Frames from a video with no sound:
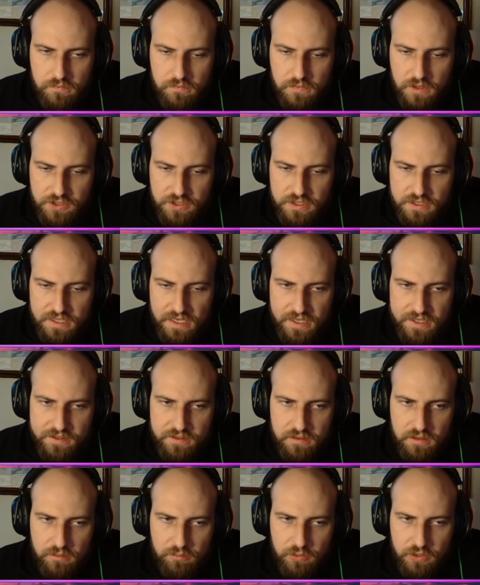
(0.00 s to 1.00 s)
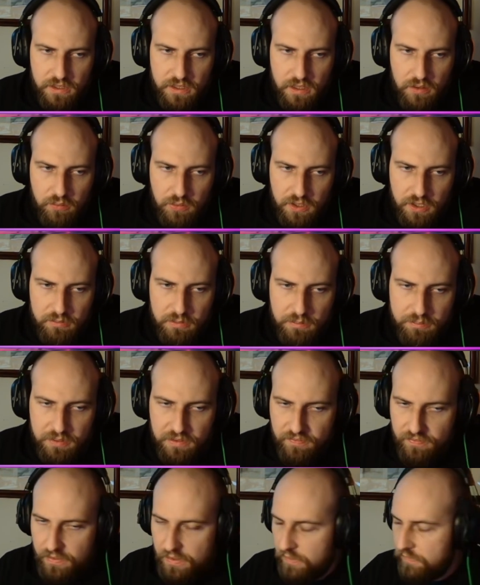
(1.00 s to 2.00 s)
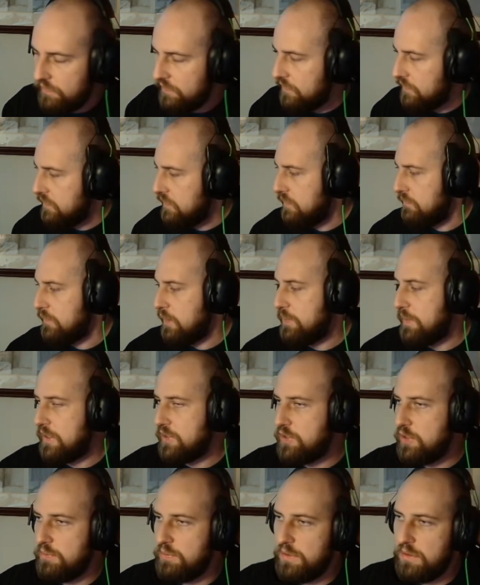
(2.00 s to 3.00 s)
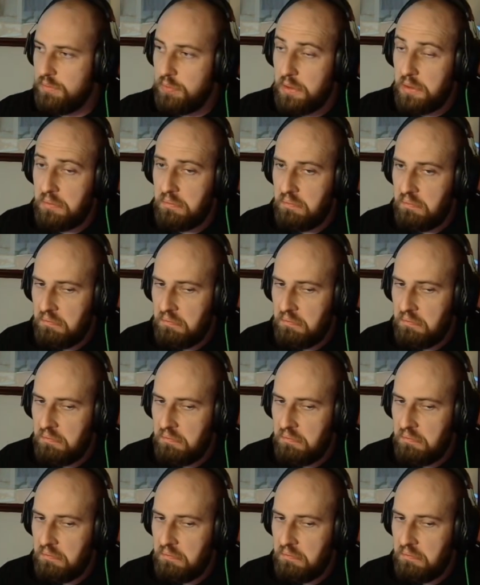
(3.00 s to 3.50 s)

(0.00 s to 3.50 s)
Let's just castle. I'm really not worried about B5. Maybe I should be, but